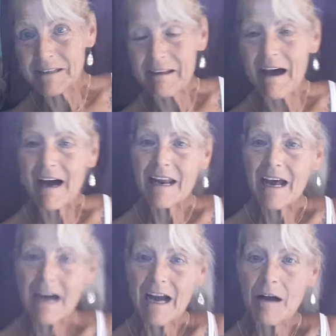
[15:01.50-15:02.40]
like that,
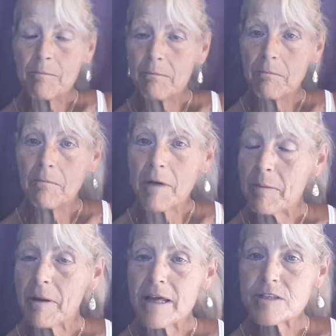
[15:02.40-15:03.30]

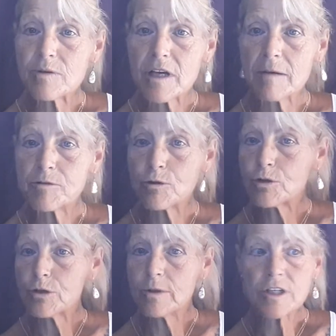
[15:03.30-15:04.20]
my plans would come
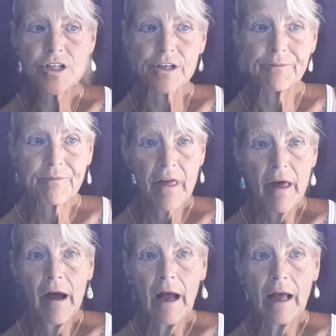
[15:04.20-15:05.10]
to tuition.
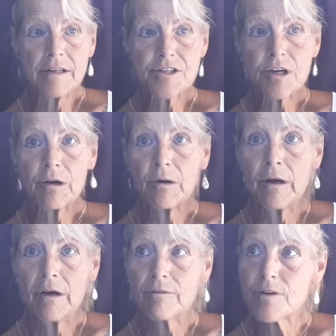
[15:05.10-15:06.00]
And so,
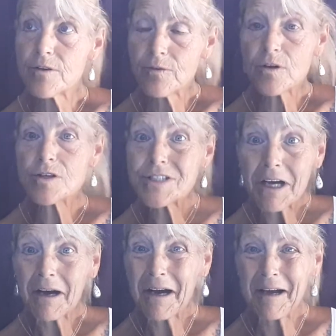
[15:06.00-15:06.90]
for the first
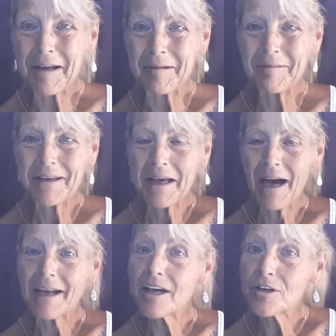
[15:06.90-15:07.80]
time,
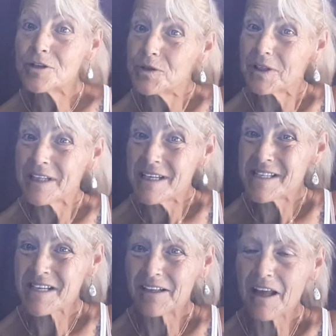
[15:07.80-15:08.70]
I got a new
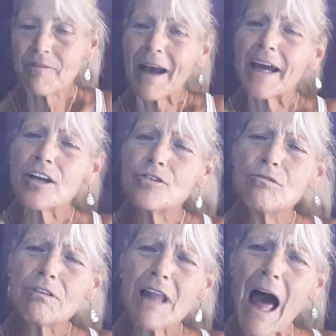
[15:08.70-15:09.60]
lease on life. I got a
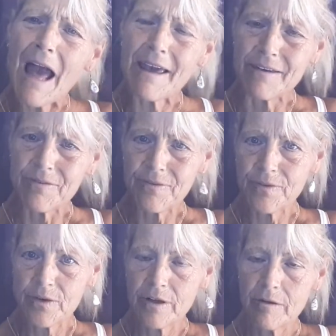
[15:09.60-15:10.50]
new
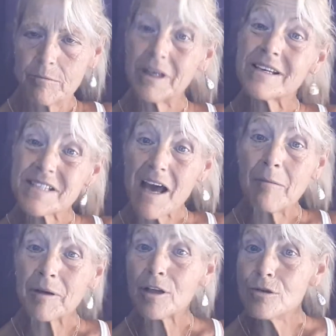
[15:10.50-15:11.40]
life because of
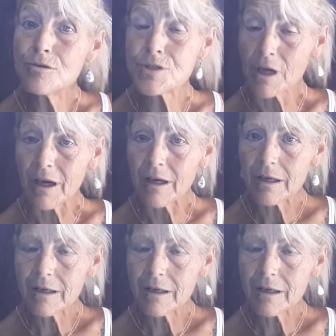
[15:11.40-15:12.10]
Epclusa.